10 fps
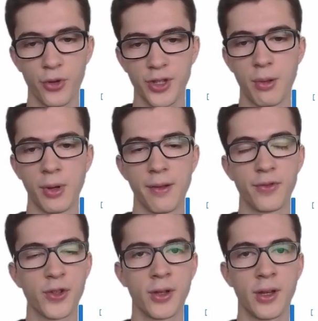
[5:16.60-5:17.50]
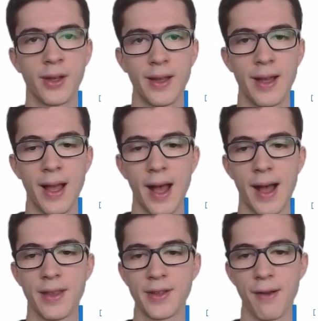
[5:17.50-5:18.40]
sine waves,
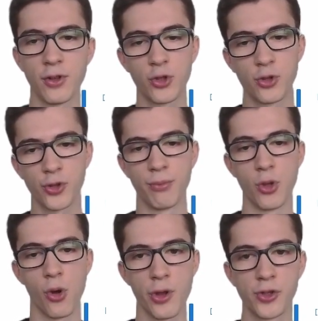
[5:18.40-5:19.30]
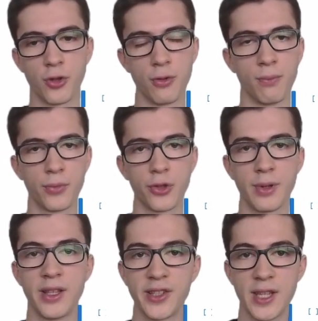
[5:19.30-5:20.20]
and I've introduced some noise to them so
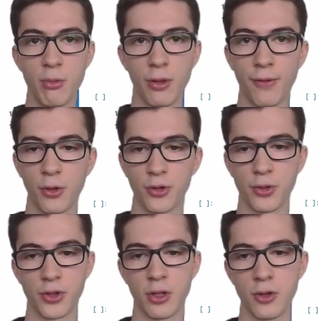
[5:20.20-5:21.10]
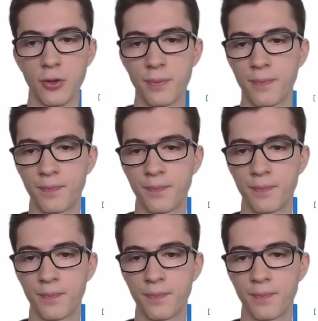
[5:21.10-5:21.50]
we can see what the filter is going to do.